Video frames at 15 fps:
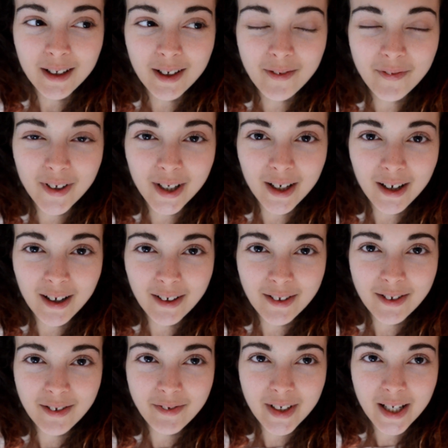Gotta figure out how
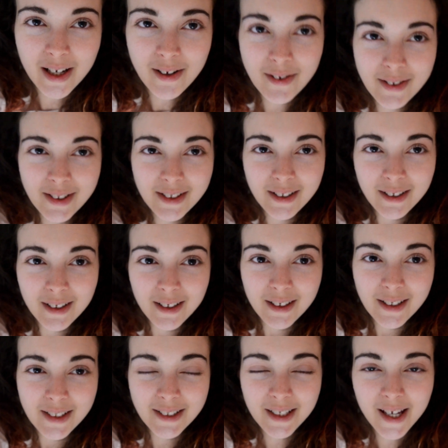to do videos.
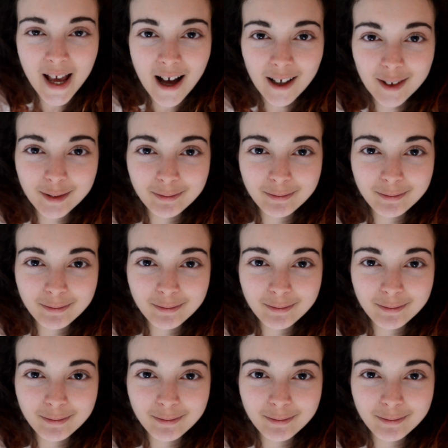So, yeah.